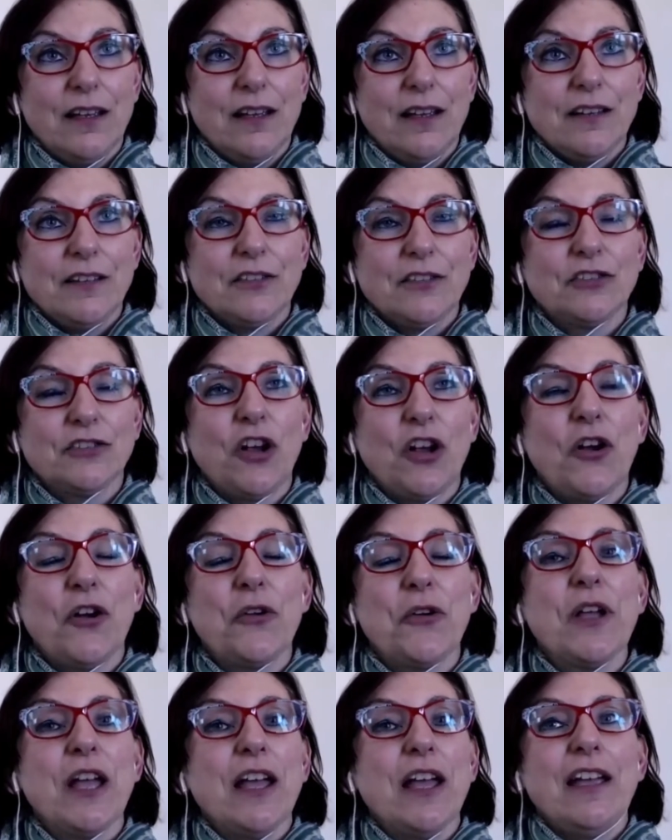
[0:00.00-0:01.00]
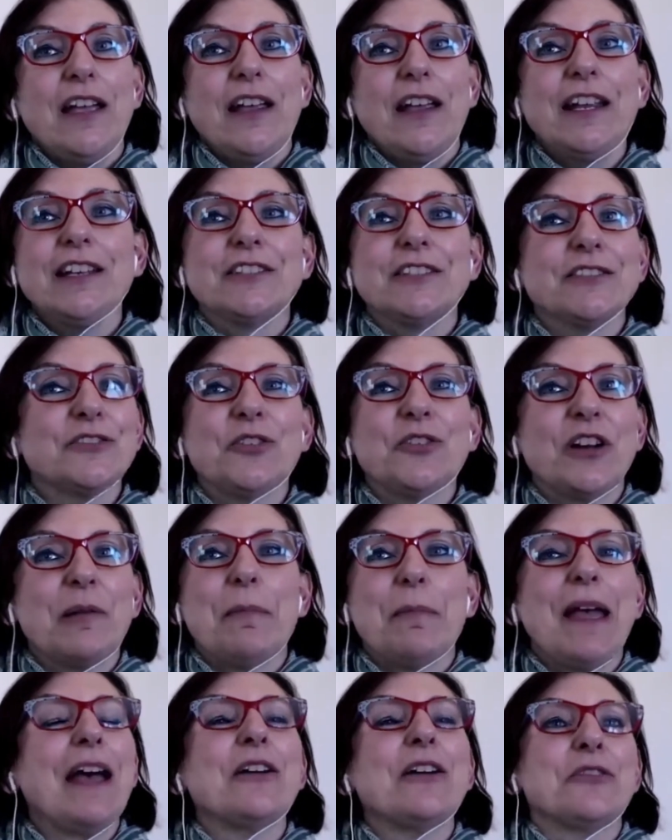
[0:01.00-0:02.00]
So it's not
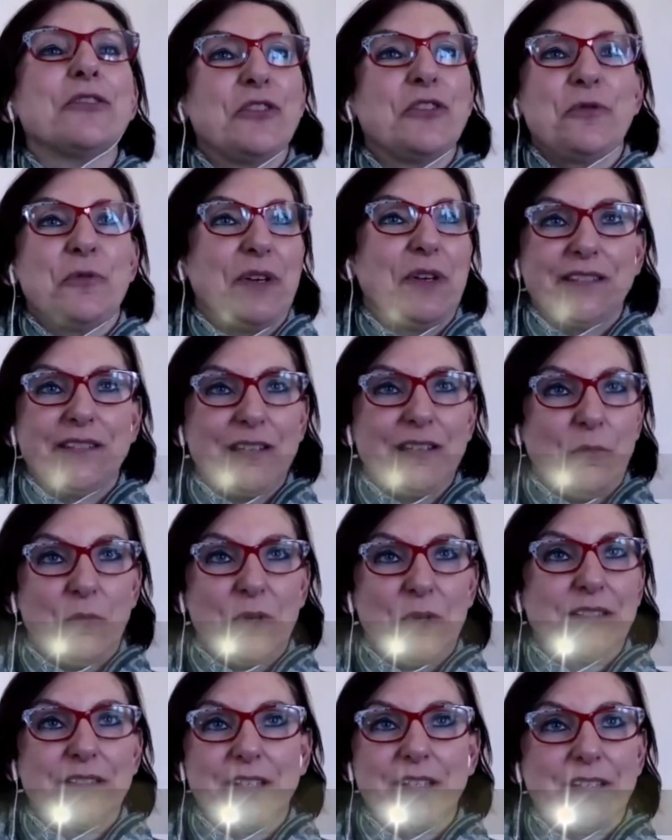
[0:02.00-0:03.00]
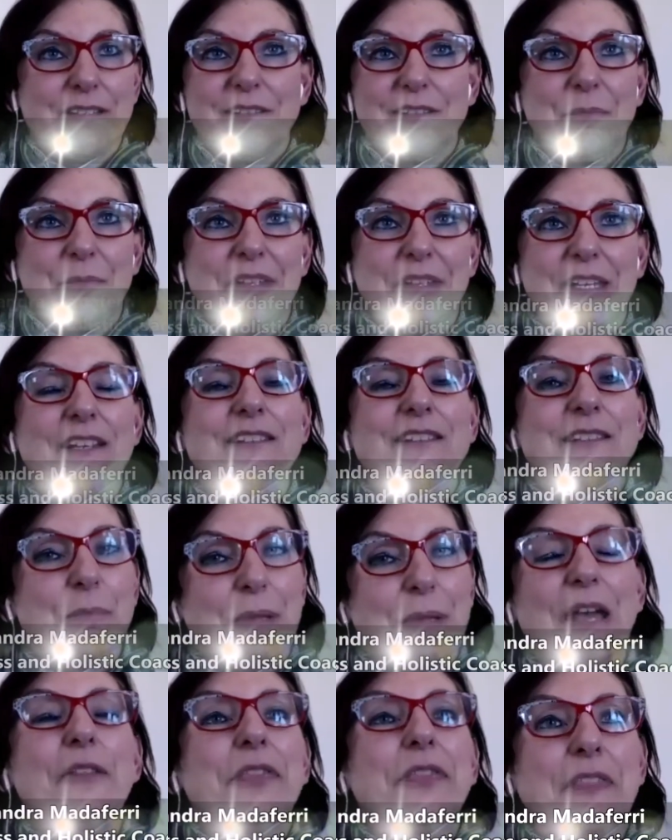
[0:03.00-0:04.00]
about you when someone says something it's
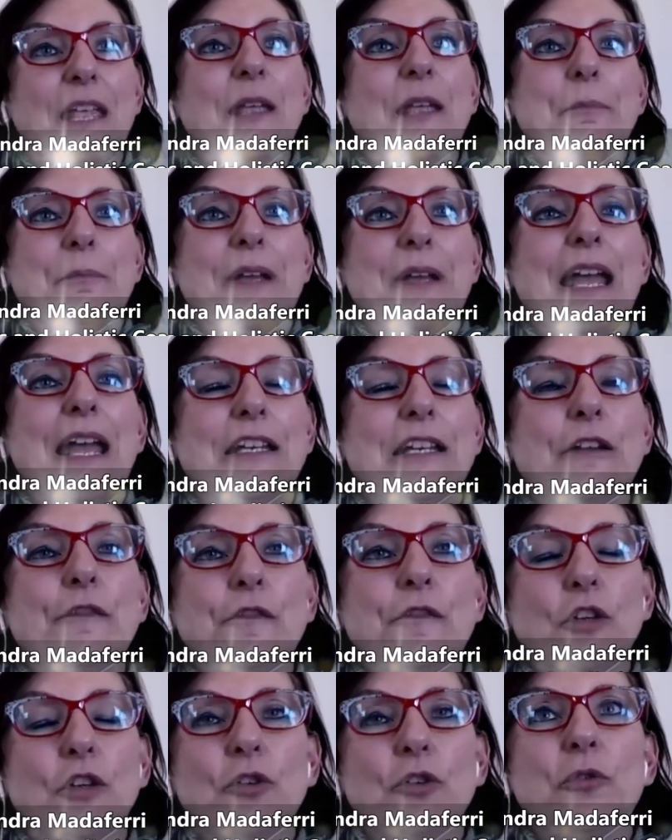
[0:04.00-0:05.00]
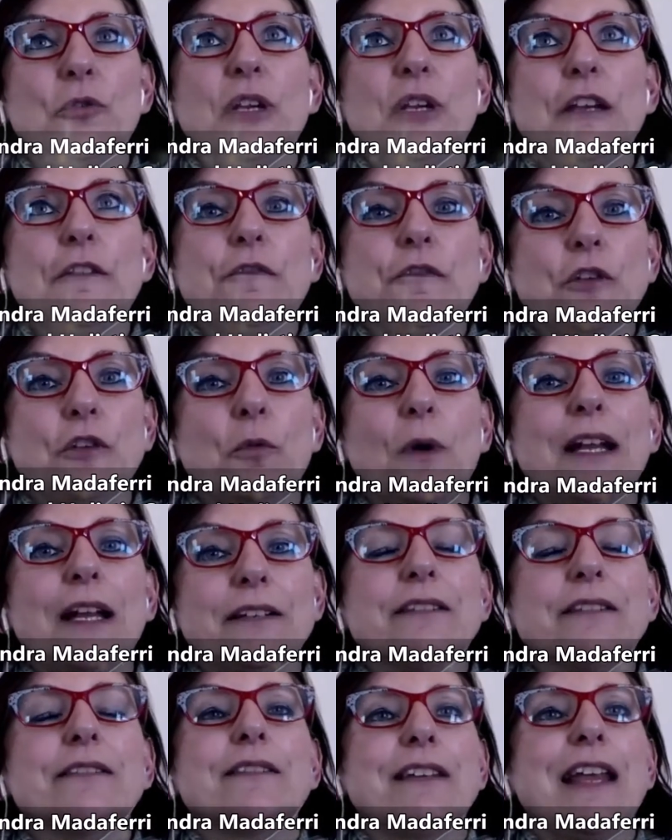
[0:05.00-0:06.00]
about them and if you if you
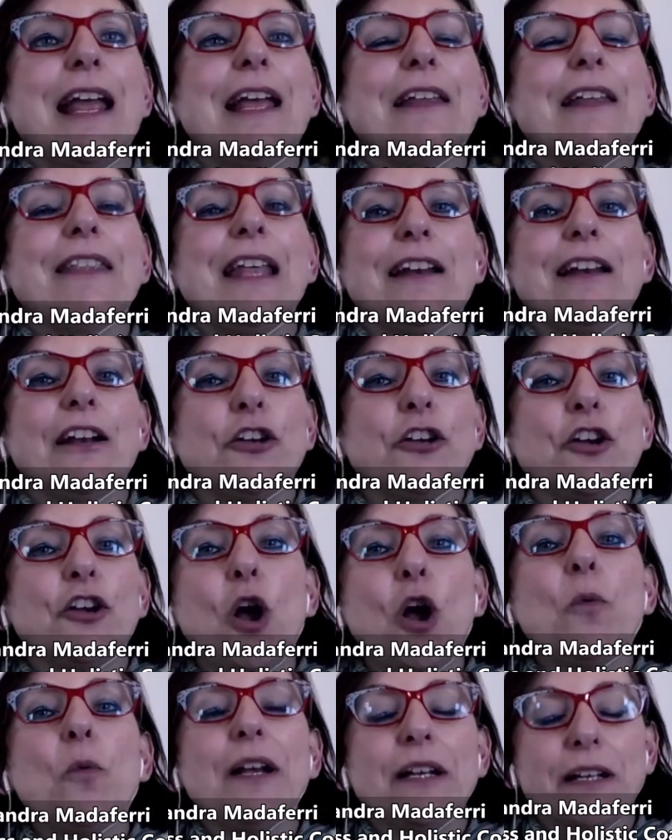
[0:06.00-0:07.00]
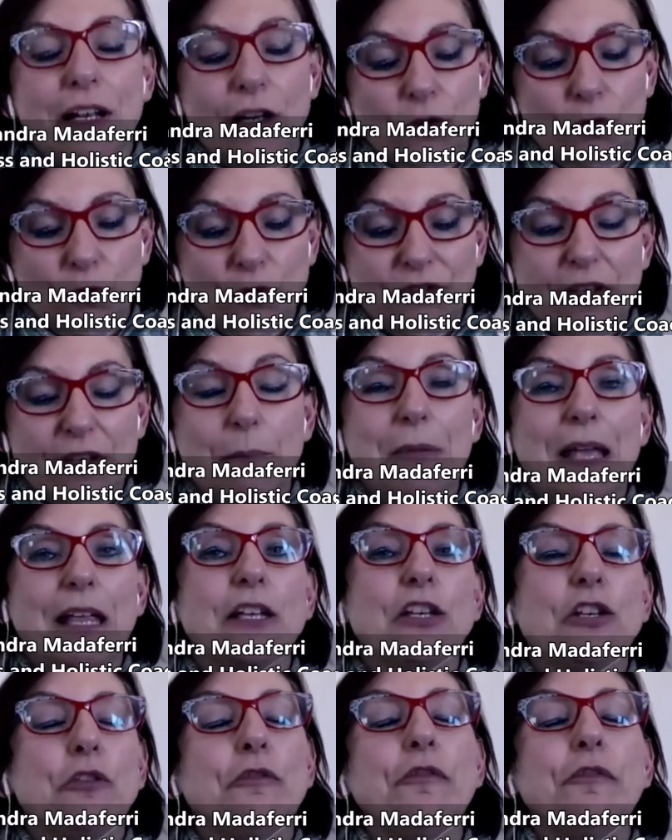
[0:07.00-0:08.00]
understand that and no one can also
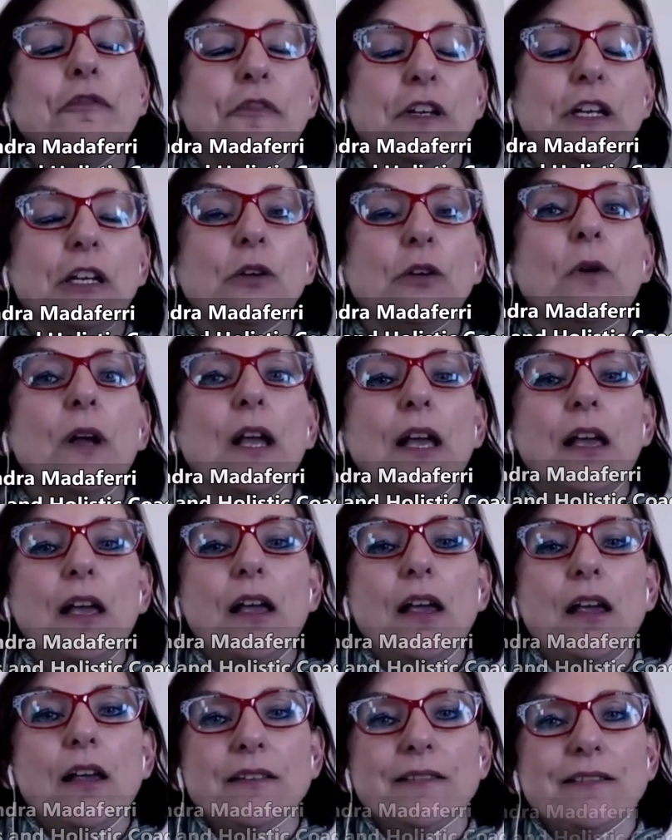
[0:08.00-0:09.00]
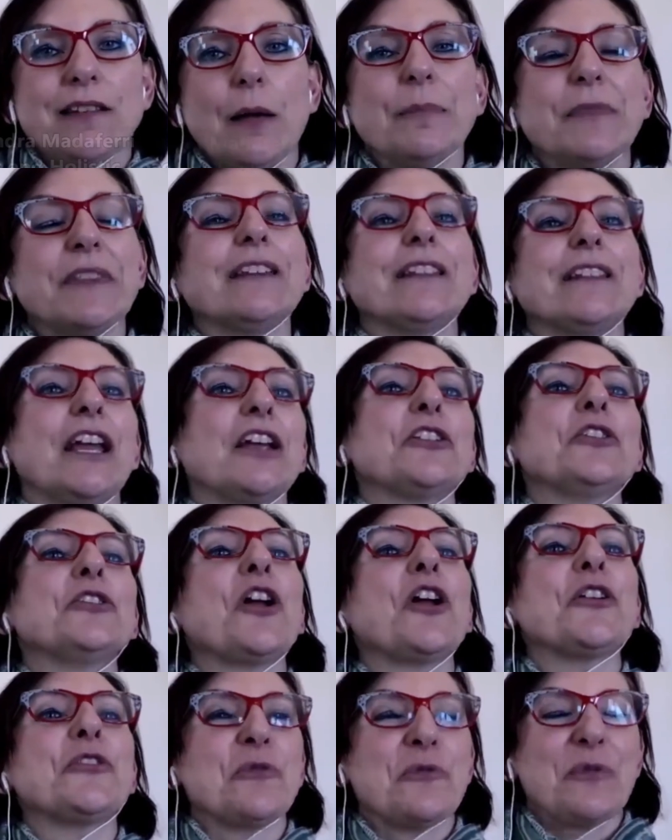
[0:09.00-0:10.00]
make you feel something that you
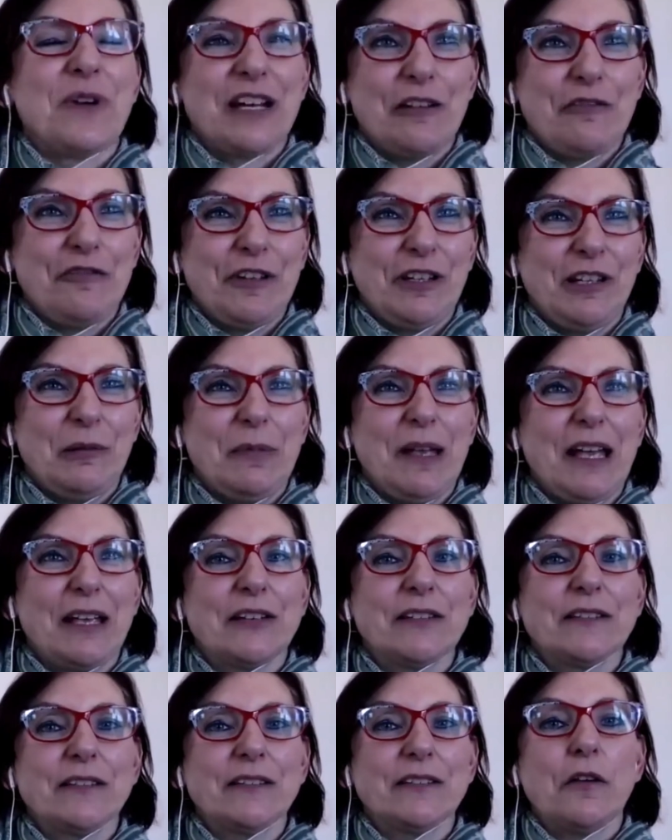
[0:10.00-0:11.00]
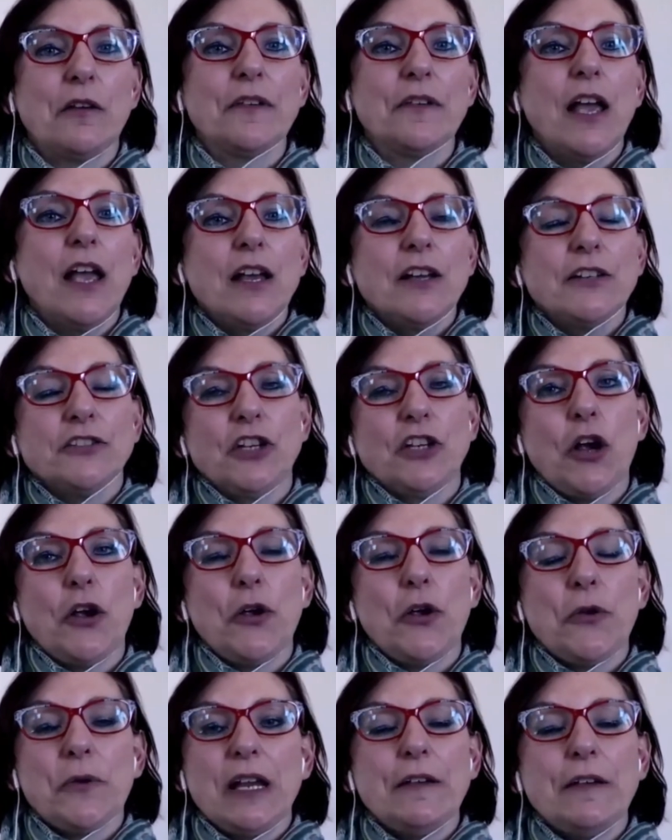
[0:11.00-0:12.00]
don't already feel about yourself so
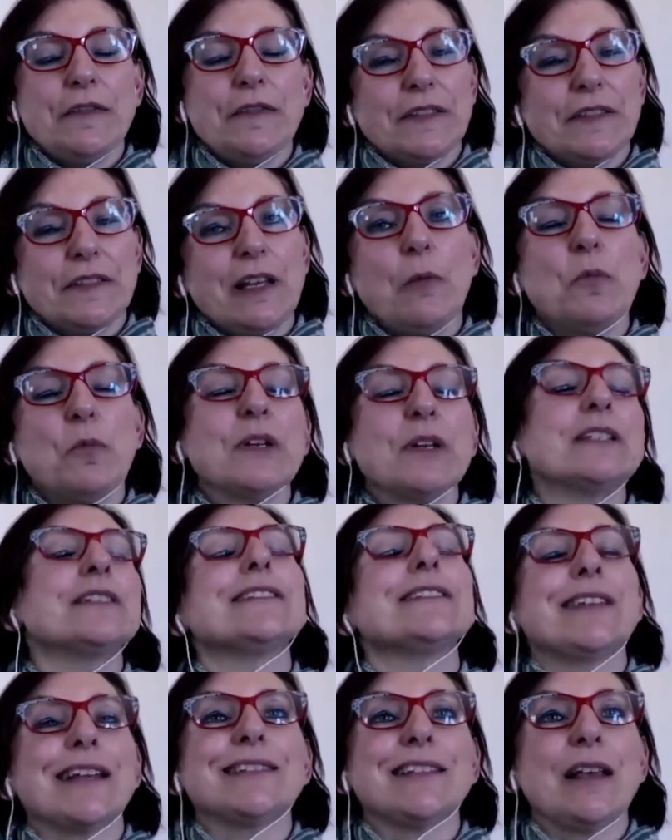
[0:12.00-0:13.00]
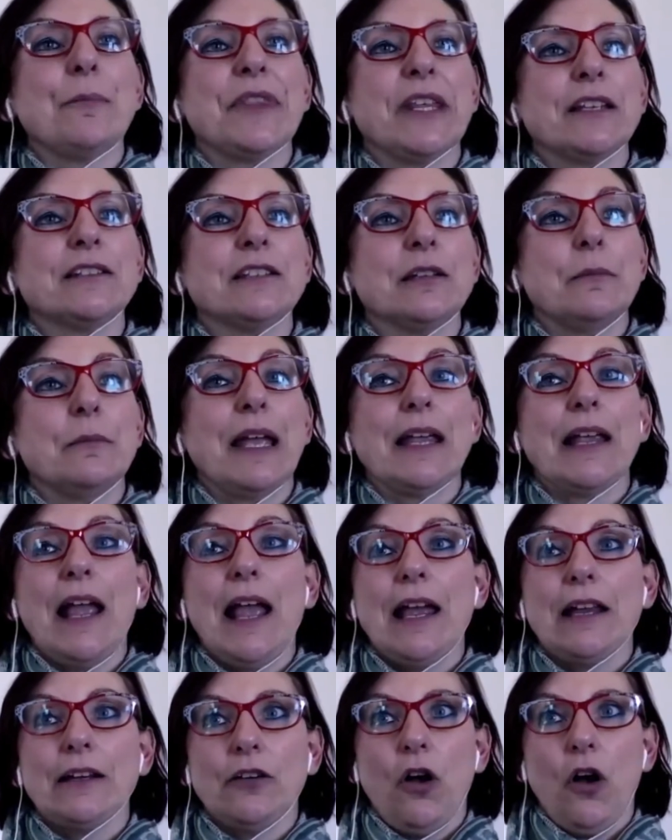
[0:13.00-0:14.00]
if someone says something to me
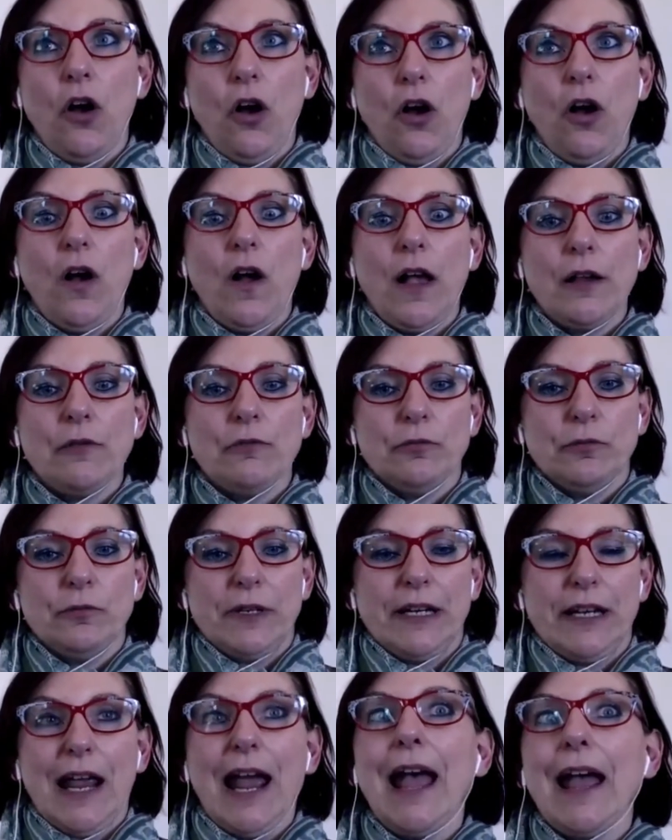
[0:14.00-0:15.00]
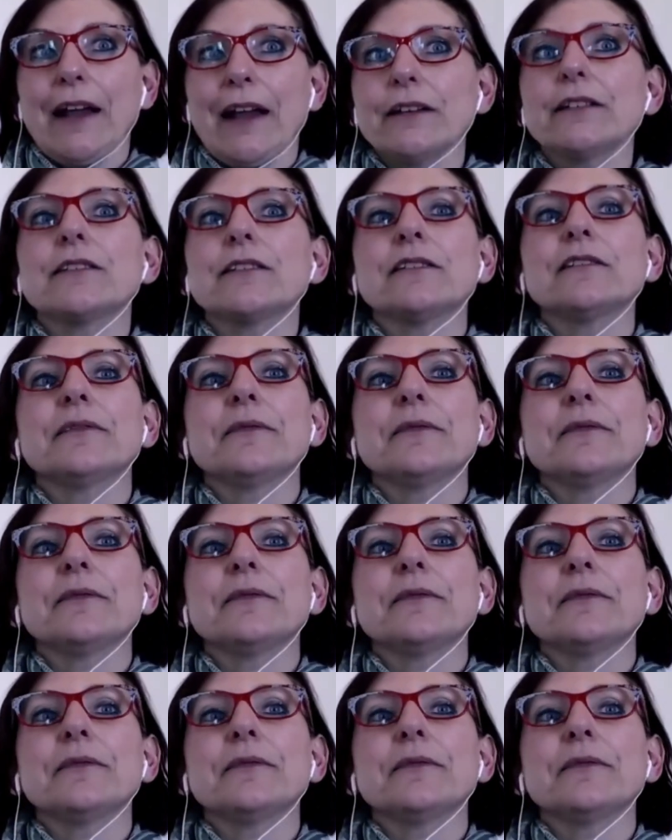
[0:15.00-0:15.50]
and i react